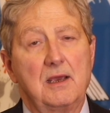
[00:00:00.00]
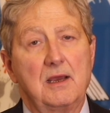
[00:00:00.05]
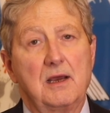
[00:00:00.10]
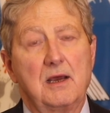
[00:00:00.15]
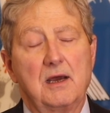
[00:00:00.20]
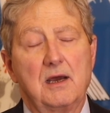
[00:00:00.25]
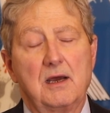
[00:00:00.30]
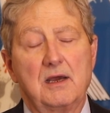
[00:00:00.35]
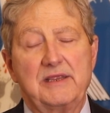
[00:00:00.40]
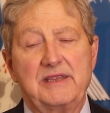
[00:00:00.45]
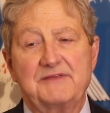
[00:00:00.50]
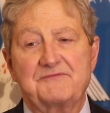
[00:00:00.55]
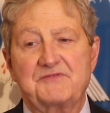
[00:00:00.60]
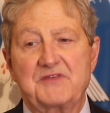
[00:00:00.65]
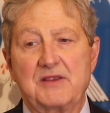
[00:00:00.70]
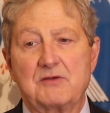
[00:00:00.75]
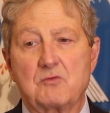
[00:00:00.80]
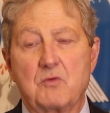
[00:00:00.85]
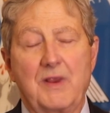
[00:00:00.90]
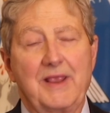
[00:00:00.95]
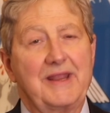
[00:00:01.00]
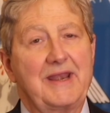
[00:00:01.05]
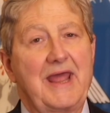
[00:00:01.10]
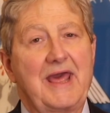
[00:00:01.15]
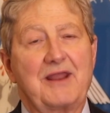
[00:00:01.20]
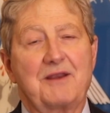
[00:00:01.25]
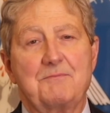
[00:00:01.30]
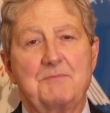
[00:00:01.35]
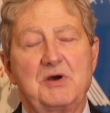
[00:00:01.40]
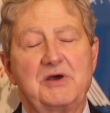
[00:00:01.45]
If they ran
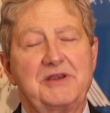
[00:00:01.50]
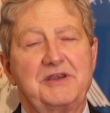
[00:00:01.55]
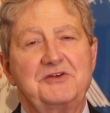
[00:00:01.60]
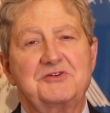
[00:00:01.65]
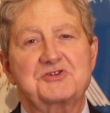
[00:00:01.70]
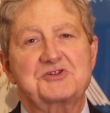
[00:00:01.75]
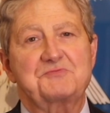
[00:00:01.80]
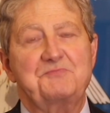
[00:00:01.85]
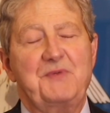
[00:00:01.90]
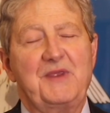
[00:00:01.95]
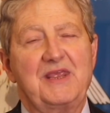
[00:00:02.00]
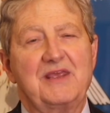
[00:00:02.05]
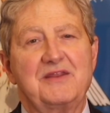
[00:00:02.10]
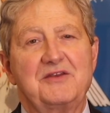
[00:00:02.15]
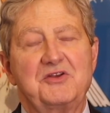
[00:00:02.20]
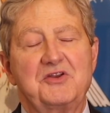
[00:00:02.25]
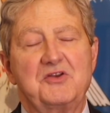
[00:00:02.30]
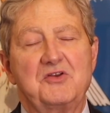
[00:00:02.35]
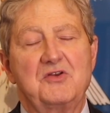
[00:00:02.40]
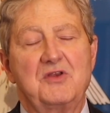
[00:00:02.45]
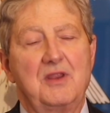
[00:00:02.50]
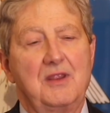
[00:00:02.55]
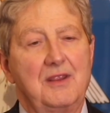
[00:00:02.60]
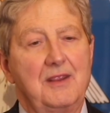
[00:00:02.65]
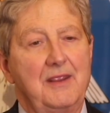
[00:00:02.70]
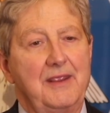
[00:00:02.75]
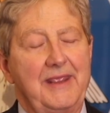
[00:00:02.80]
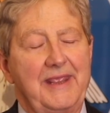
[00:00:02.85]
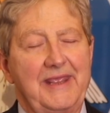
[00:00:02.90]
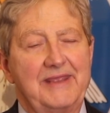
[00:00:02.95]
out of money to spend
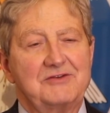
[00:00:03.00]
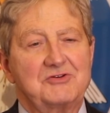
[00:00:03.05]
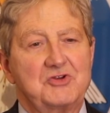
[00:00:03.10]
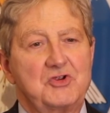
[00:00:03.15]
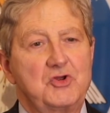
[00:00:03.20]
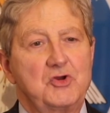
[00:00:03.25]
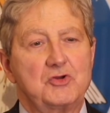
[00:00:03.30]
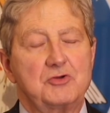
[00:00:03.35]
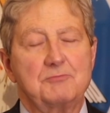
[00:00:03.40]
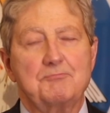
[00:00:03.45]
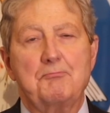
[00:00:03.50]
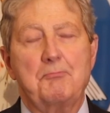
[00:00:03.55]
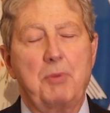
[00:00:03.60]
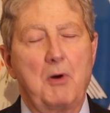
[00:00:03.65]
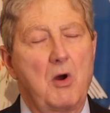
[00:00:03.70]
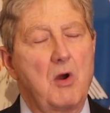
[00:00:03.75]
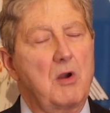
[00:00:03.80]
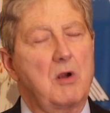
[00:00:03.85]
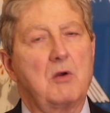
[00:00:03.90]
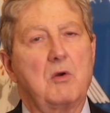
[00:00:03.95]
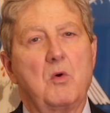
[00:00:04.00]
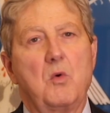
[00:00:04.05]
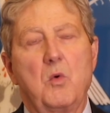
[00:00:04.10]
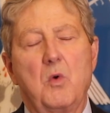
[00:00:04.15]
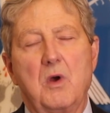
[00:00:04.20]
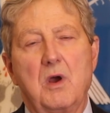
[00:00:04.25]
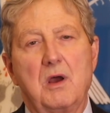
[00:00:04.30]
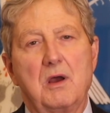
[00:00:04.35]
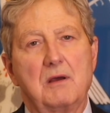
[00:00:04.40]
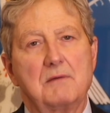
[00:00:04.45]
and couldn't
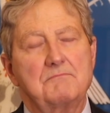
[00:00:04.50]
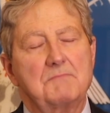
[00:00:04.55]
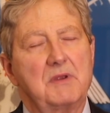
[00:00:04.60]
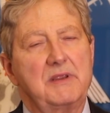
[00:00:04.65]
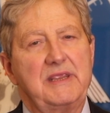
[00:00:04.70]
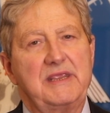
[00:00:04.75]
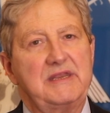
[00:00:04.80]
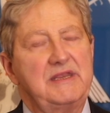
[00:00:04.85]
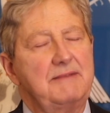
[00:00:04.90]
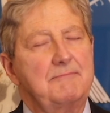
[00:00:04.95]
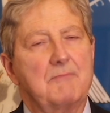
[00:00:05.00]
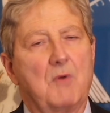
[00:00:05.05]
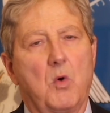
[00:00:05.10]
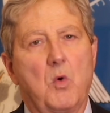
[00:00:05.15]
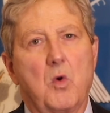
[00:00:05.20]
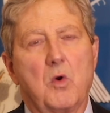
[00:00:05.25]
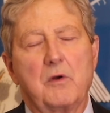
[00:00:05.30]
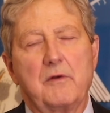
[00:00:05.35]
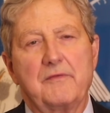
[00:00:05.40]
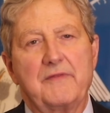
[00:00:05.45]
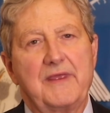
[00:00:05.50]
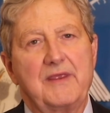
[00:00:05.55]
borrow any more,